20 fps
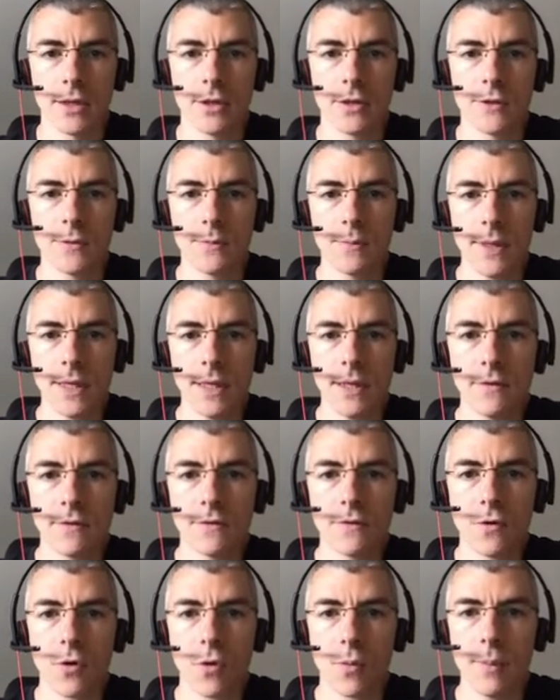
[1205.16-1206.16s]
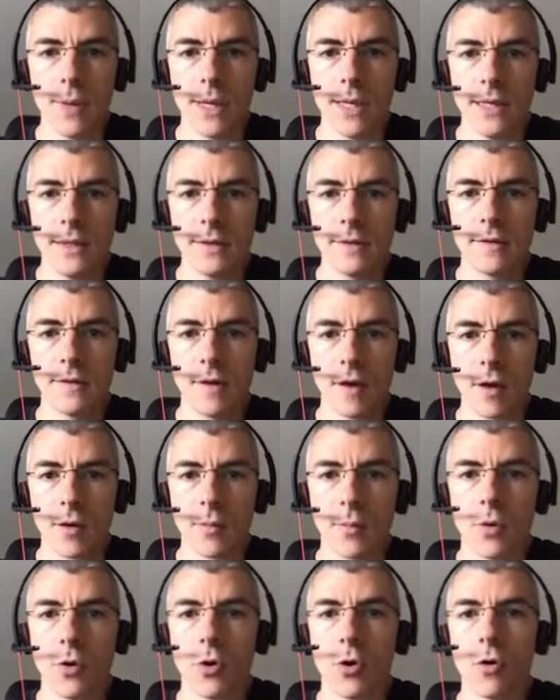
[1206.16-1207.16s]
The speed for many
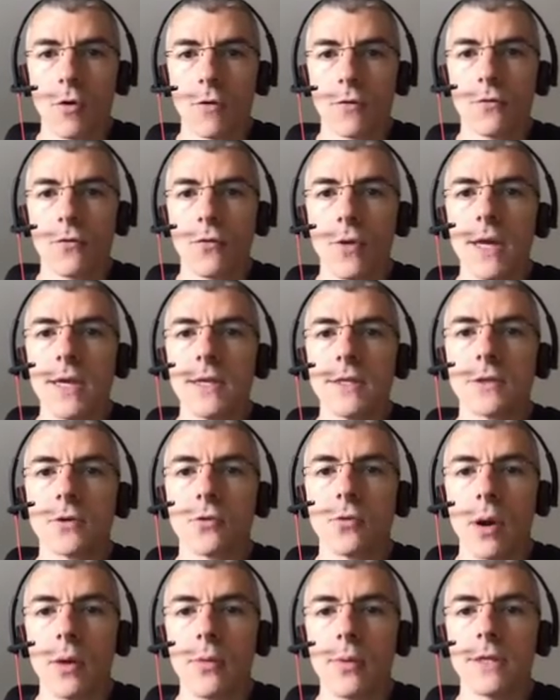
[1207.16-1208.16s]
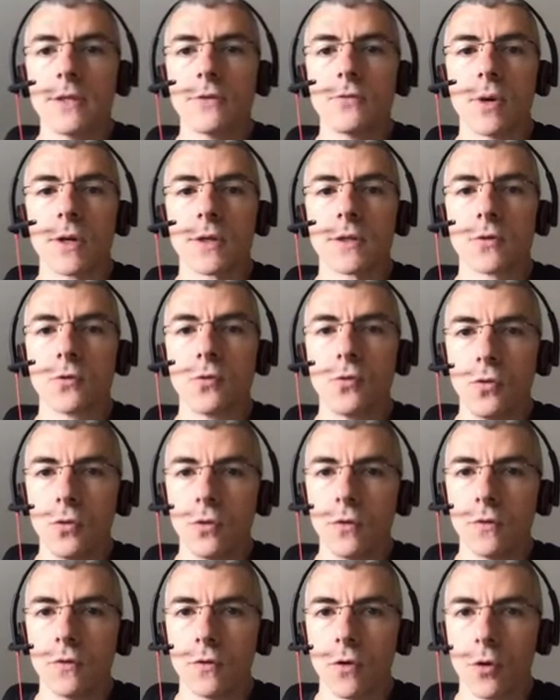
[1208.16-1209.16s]
term or phrase queries was
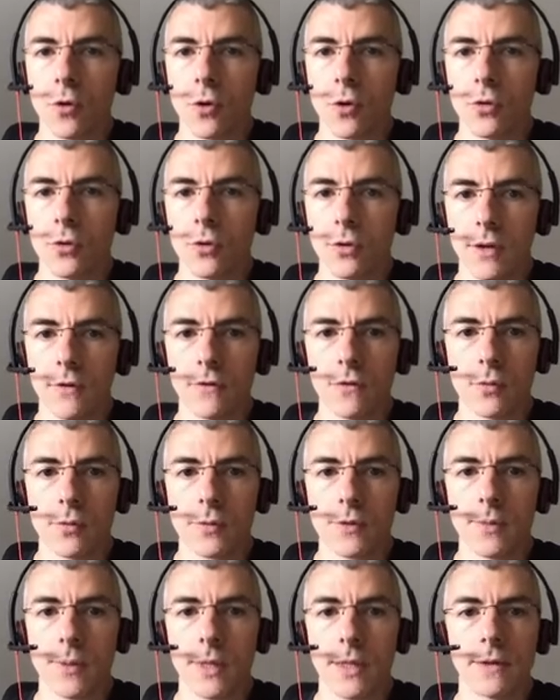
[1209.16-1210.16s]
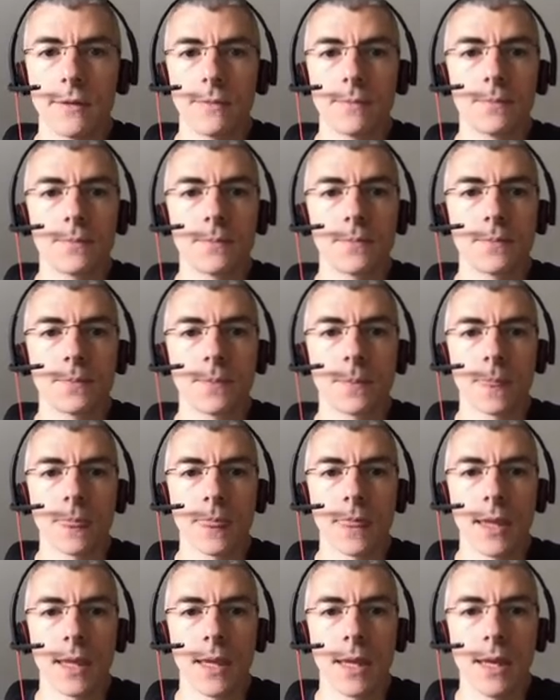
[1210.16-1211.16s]
good for UniformSplit.
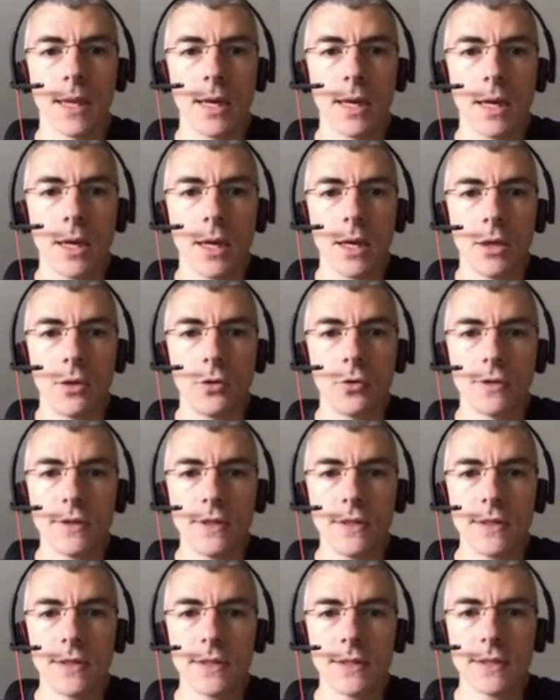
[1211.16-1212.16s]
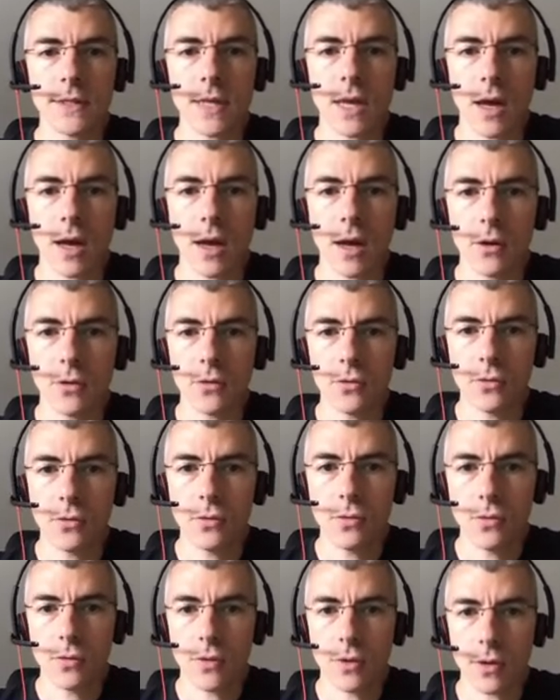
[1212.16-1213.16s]
Notice
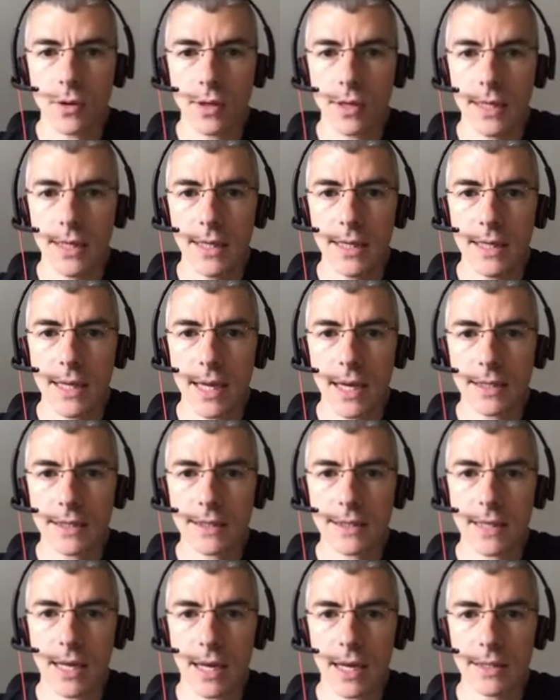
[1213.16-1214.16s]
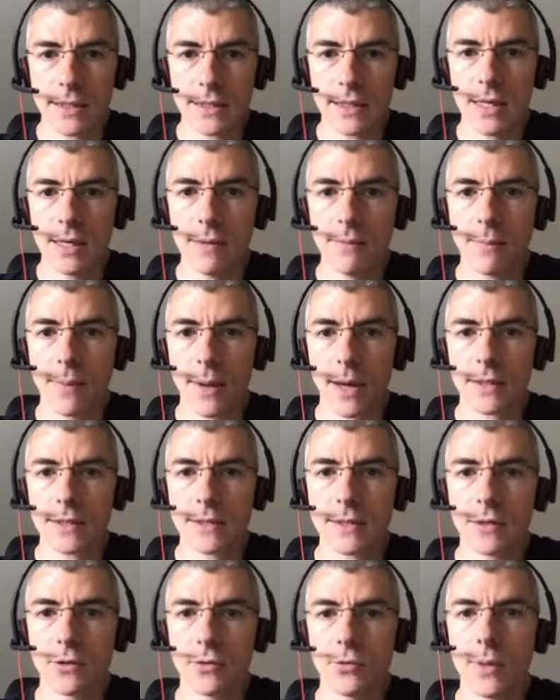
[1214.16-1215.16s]
how the index size
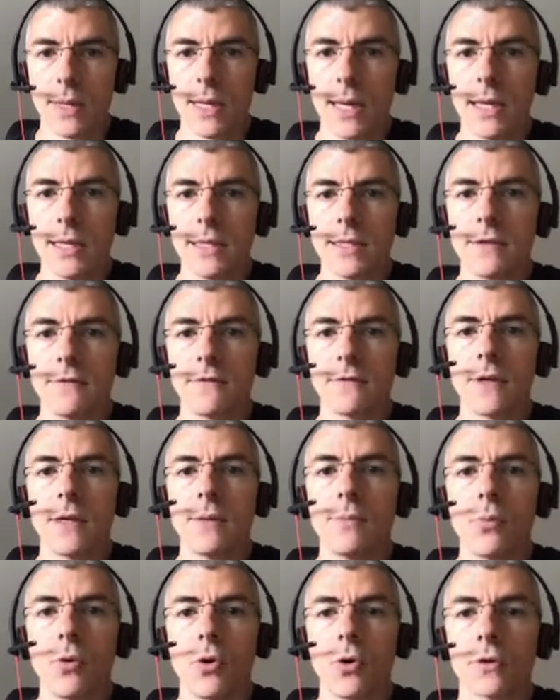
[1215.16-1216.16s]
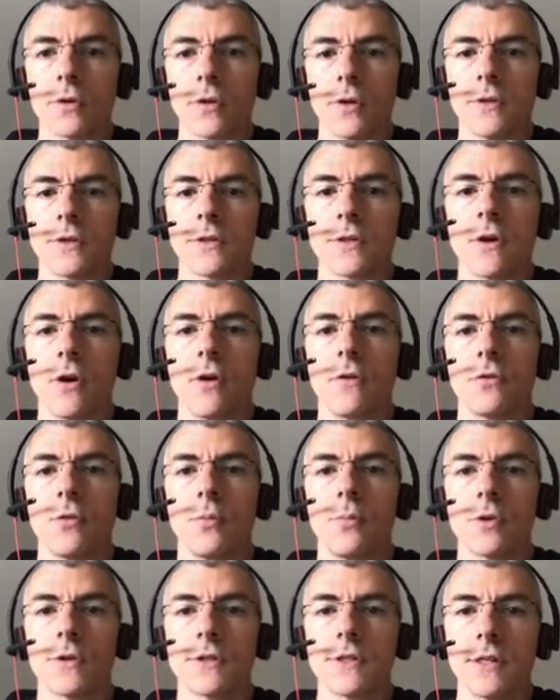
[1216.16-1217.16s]
impacts the relative importance of
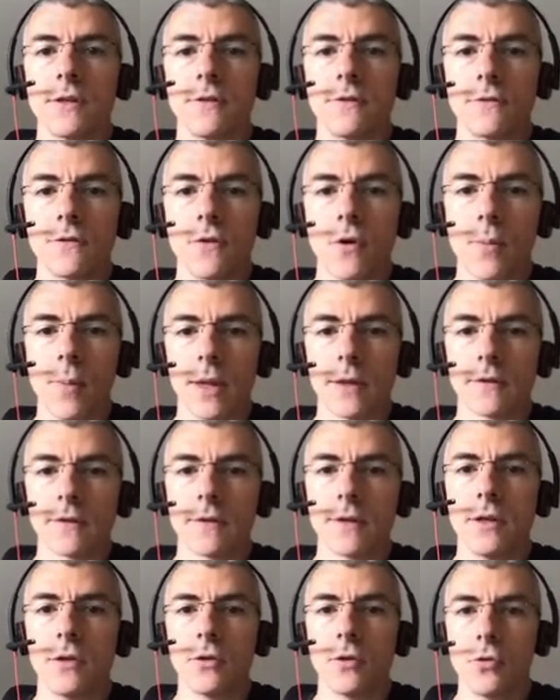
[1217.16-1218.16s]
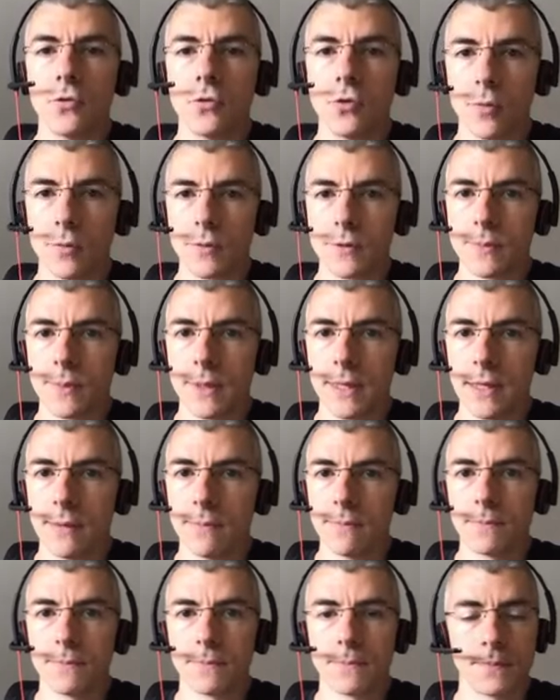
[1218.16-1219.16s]
the posting format in the lookup speed.